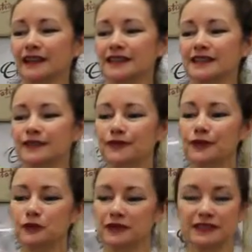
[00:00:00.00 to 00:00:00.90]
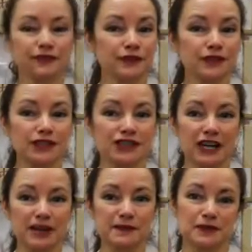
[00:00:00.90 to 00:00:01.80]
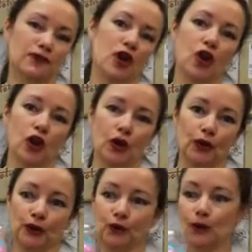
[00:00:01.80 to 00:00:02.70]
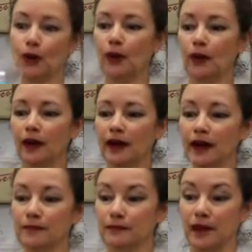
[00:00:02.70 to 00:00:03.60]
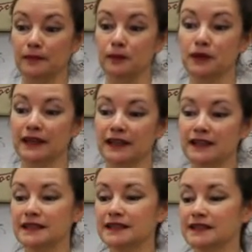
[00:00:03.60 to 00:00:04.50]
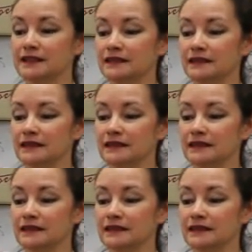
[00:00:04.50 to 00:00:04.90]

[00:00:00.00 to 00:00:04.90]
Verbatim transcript: It's filled with different shapes of hollow um, milk eggs,